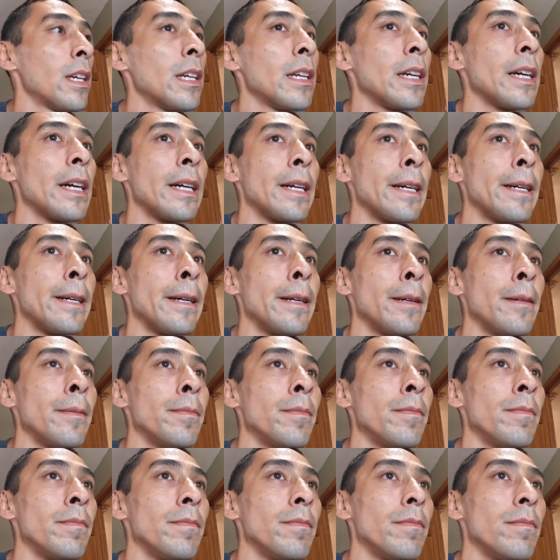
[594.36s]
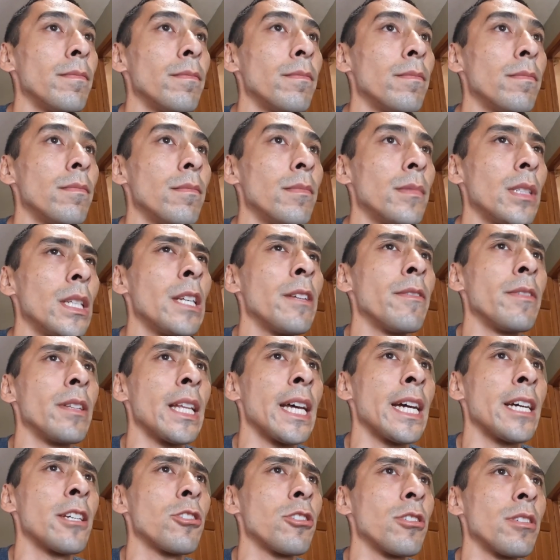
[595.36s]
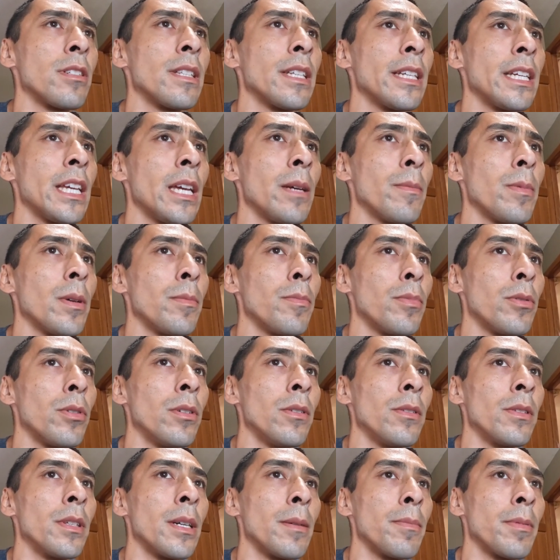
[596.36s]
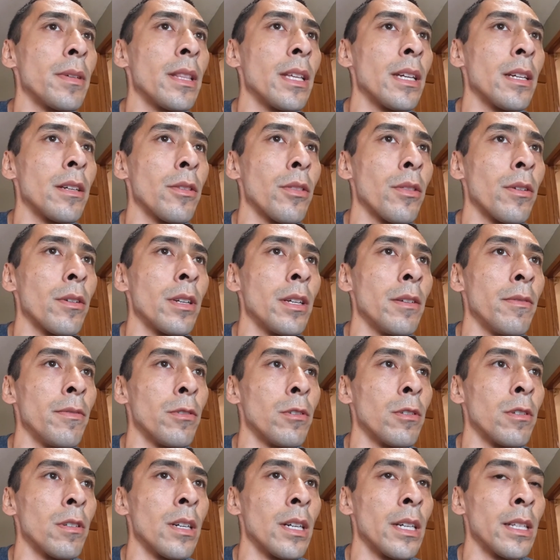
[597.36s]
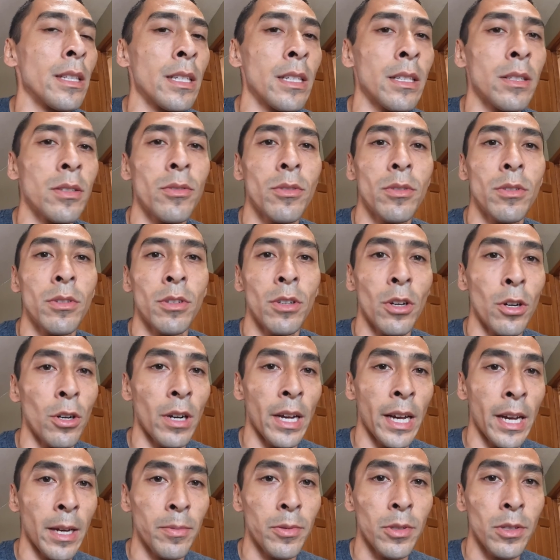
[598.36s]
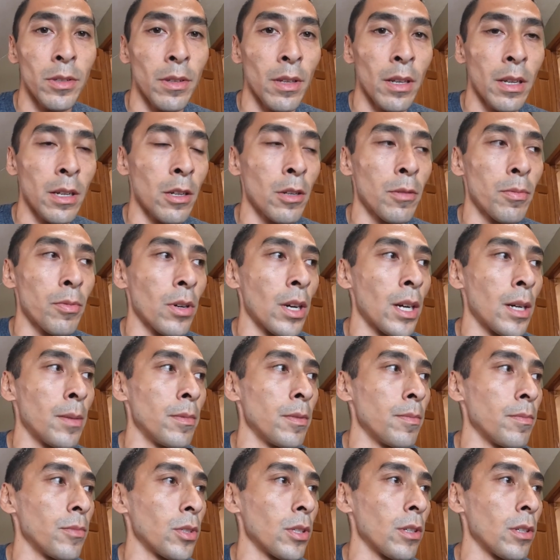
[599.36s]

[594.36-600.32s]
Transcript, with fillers: Um, even last year in the Cape, I pulled up, I think a 34 on this, no, absolutely no problem.